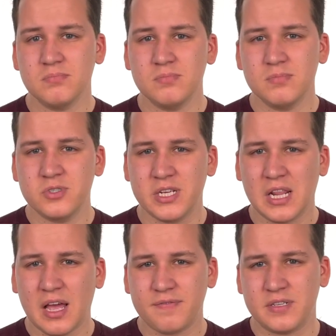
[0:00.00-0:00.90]
She'd
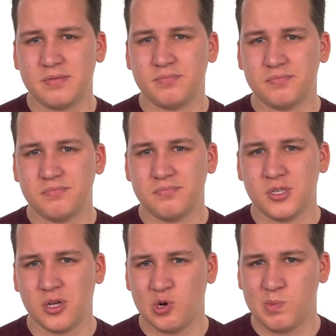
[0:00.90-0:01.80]
left him
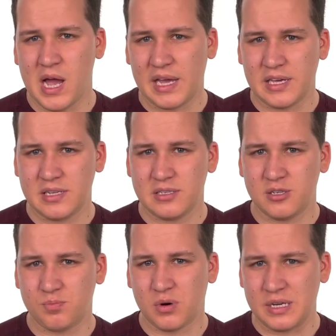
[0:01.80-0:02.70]
to go back
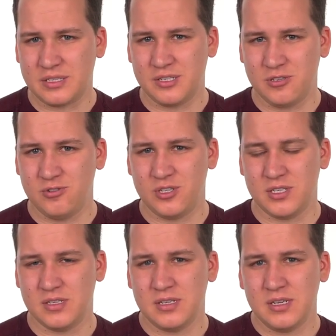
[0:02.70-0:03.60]
into
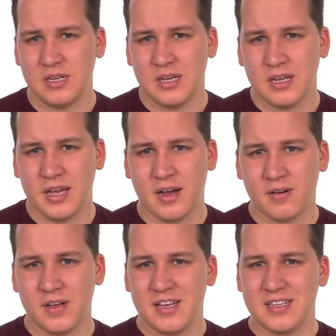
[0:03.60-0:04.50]
prostitution.
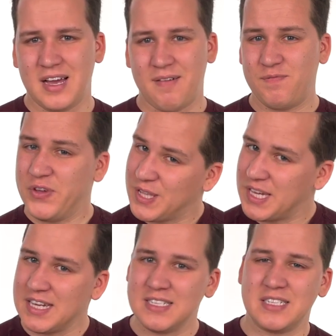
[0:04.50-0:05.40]
Now, I'm filling
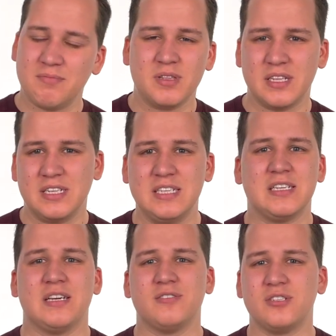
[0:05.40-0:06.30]
in some of the
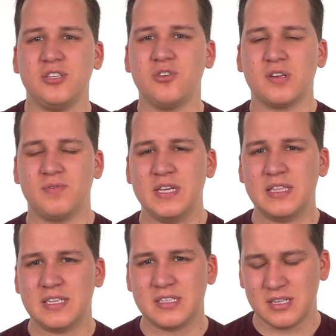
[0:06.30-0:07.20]
details, and you can read
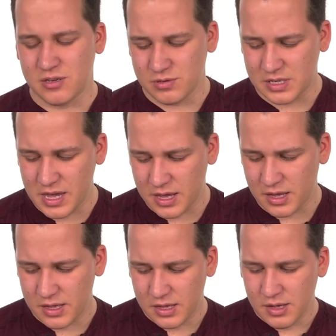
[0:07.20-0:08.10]
this in
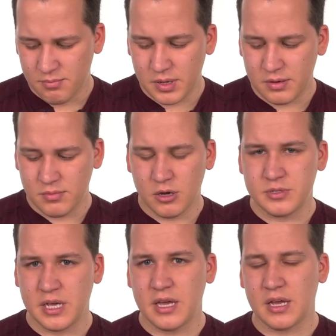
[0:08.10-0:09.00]
Hosea. But
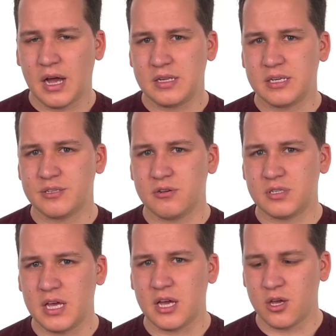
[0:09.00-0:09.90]
God tells
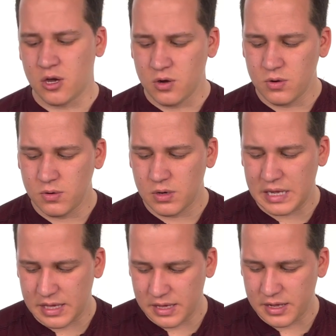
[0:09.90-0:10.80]
Hosea, go
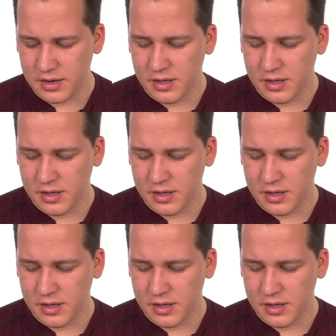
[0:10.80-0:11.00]
again,